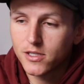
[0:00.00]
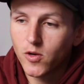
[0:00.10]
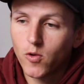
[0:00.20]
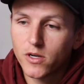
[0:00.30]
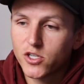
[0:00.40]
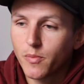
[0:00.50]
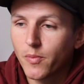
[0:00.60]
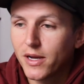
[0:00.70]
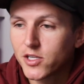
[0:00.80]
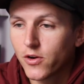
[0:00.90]
And so I want to jump on
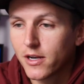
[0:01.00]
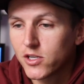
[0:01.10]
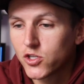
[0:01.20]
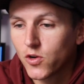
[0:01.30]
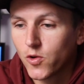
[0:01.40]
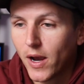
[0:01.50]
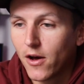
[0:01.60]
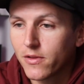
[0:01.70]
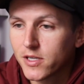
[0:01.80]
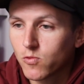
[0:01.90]
my screen and show you
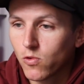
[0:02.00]
how this